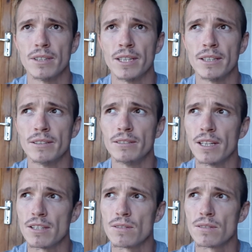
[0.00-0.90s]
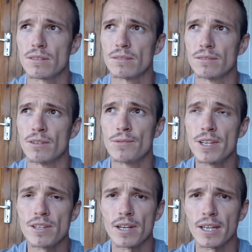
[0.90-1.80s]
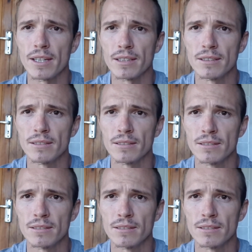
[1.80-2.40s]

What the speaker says: and that's the reason I can